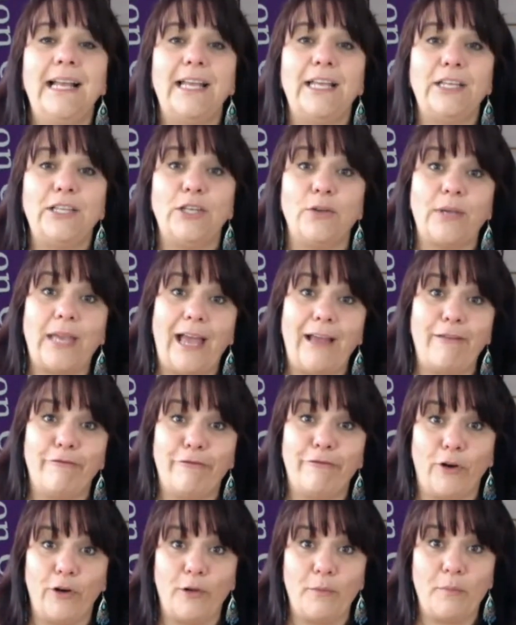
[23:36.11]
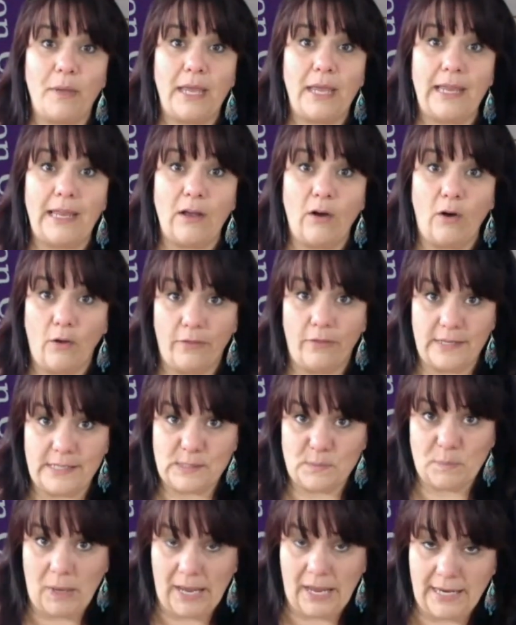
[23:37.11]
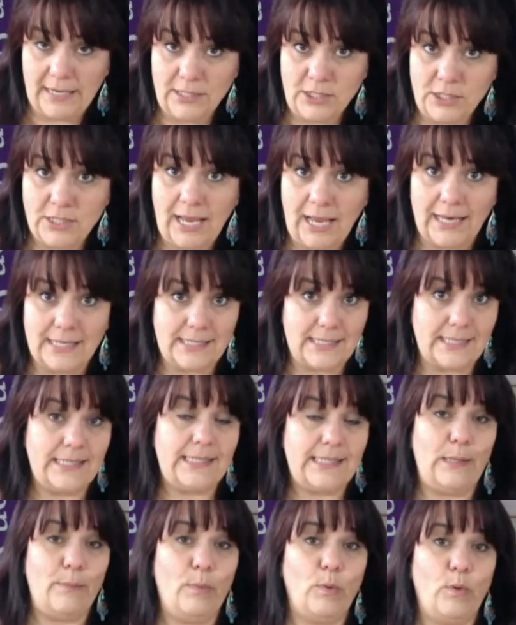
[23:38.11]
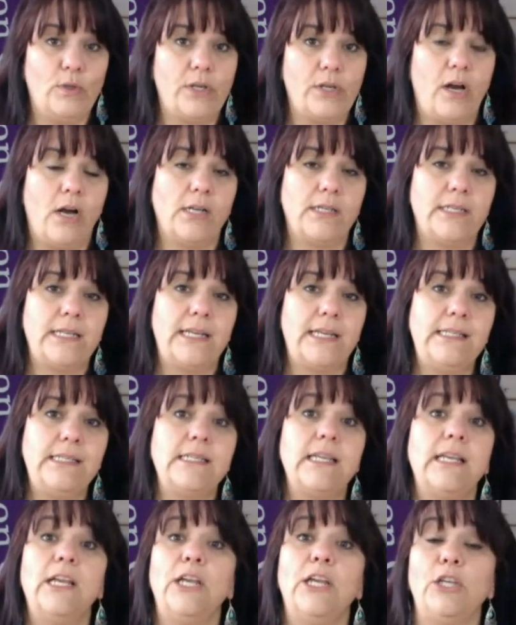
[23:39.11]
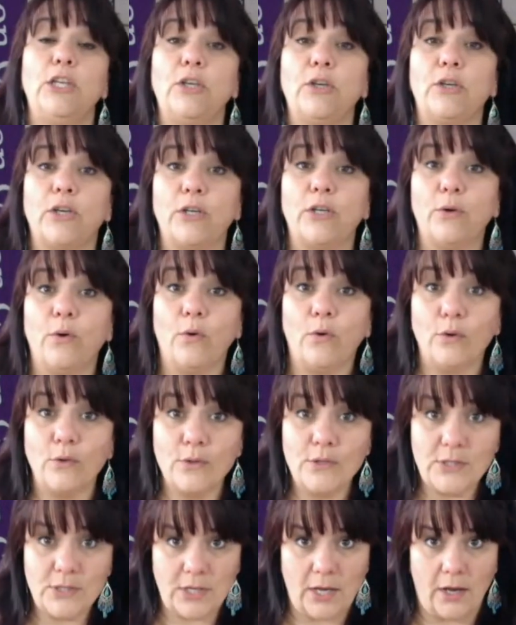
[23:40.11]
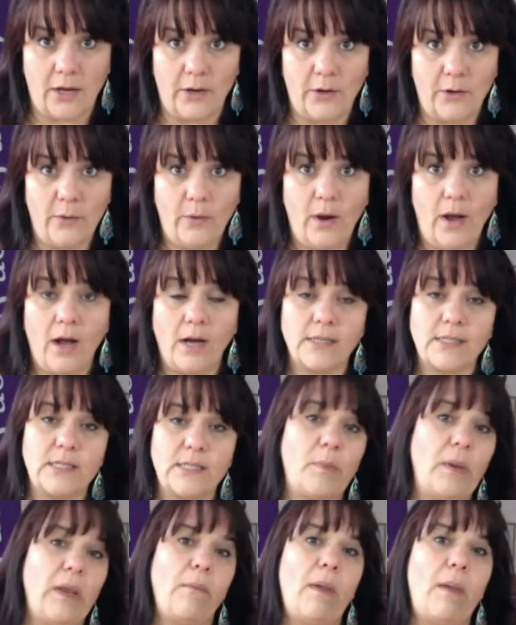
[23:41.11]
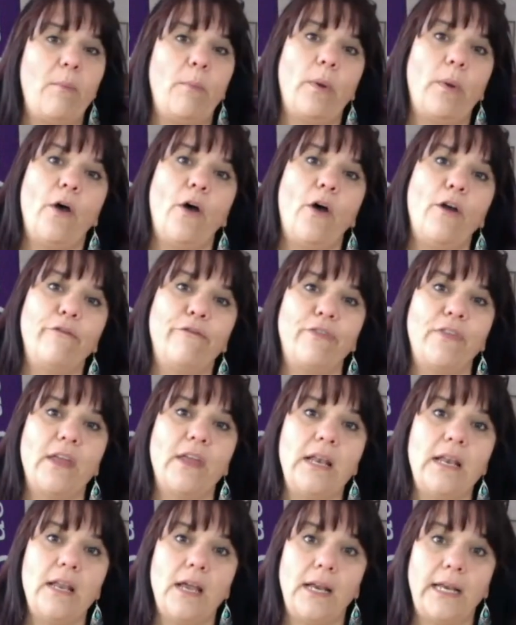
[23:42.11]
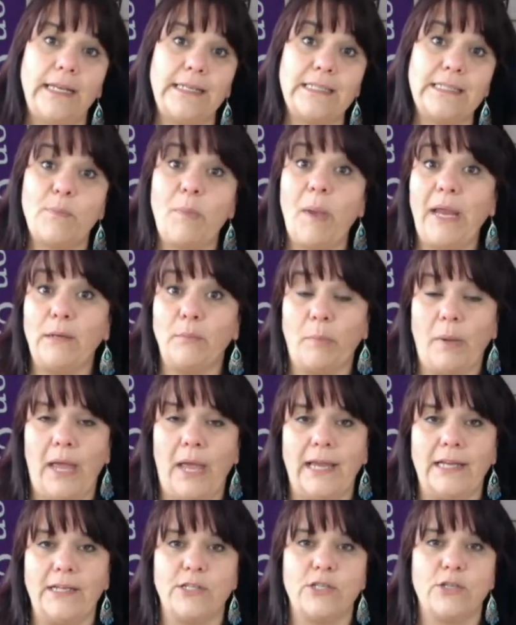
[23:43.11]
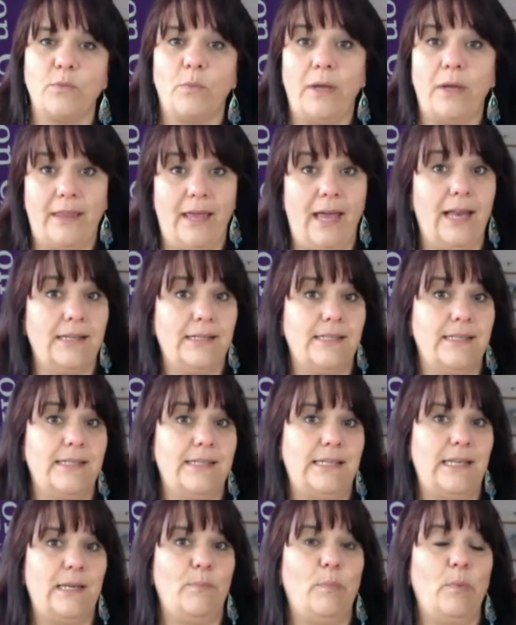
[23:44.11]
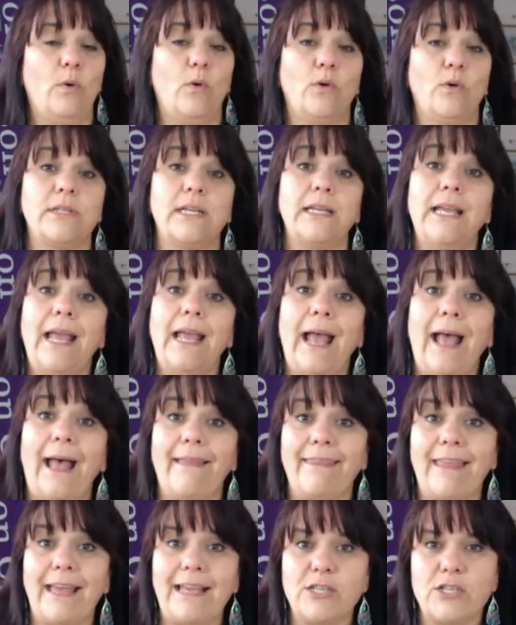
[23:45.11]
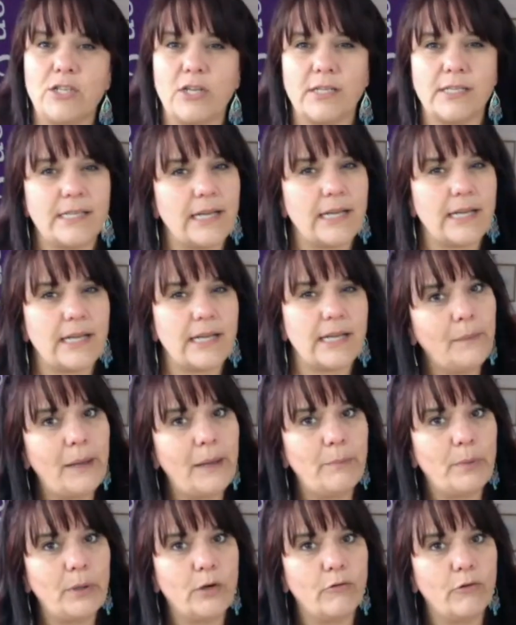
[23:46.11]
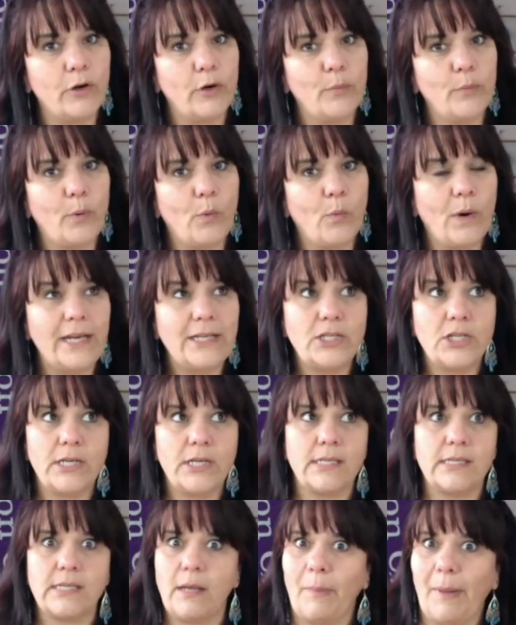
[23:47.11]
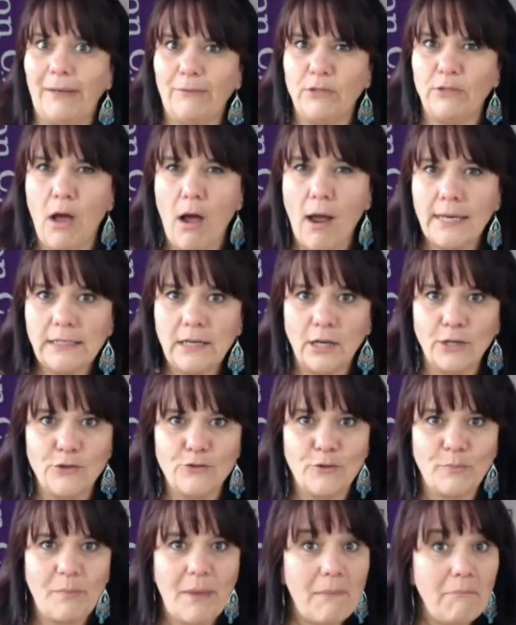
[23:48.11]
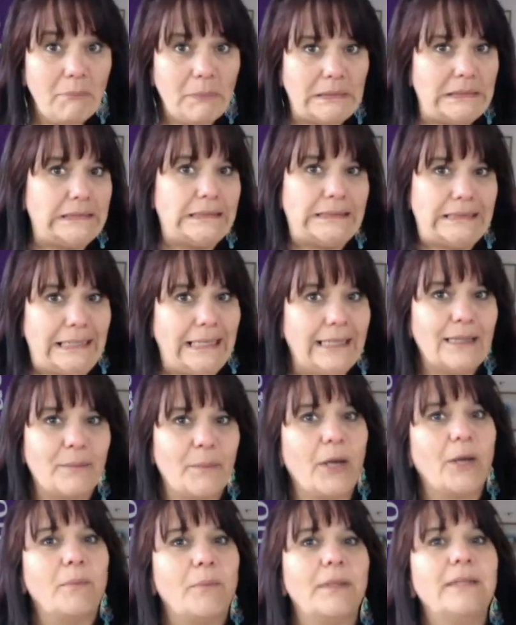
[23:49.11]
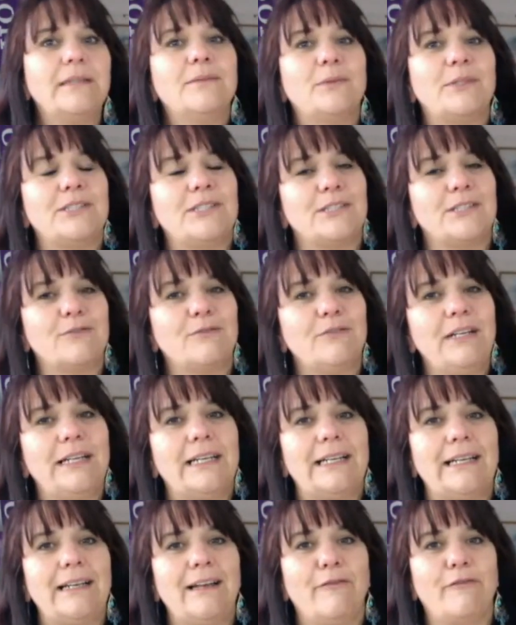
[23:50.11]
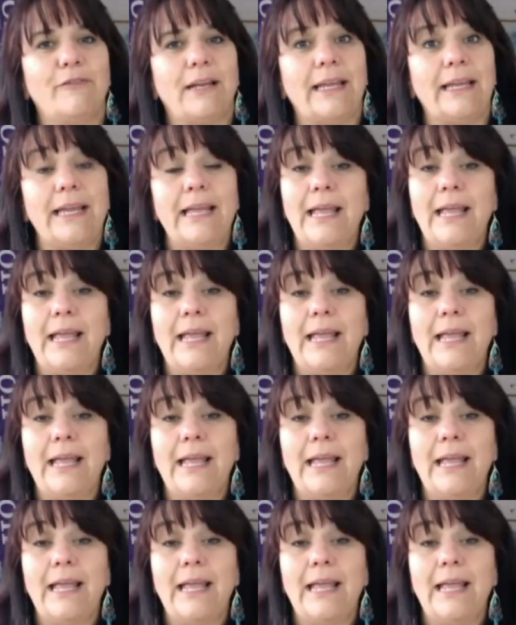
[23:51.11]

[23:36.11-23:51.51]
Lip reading: You can follow me on this page, Alison Seaboard Artist. You can also ask to be a member of the Learning to Paint page with Alison Seaboard. And that's just a little member group, which is about 900 members at the moment, which is really lovely.